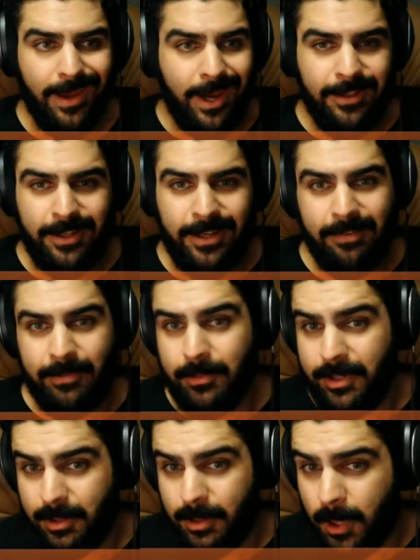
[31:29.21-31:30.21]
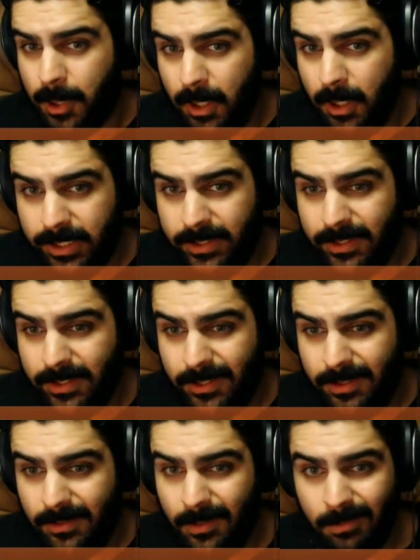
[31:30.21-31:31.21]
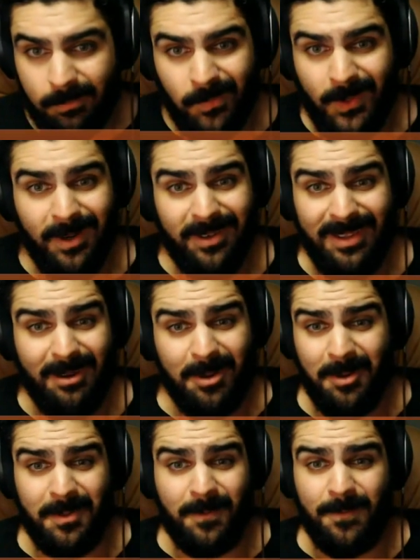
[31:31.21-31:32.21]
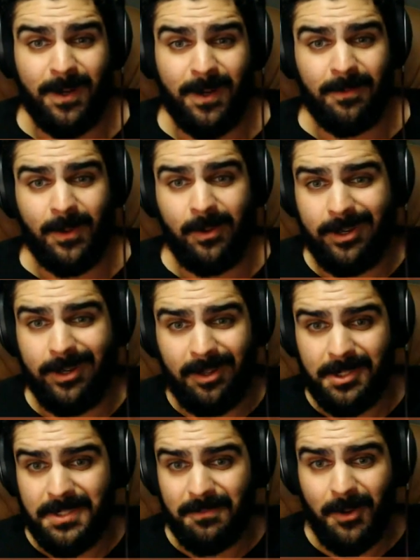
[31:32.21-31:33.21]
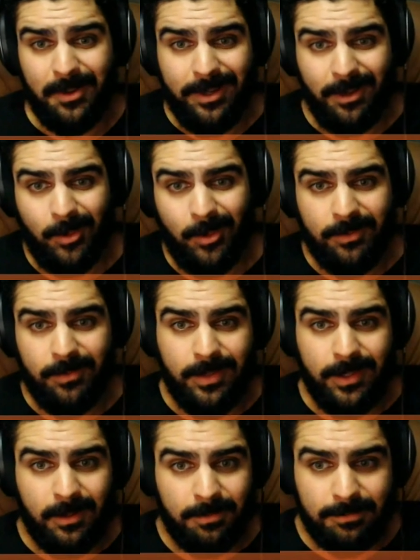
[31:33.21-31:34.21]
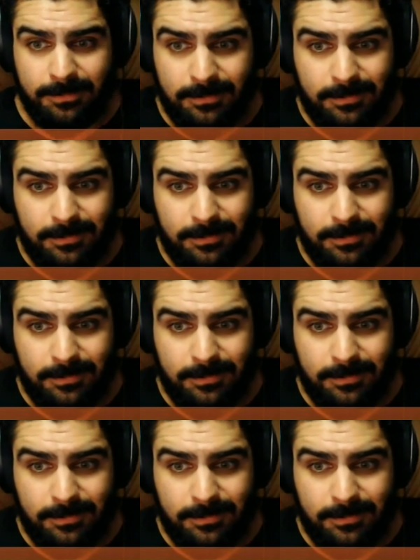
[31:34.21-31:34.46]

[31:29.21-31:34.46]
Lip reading: And then everyone in their party, they don't know what the fuck they're voting on. They're just voting on whatever they're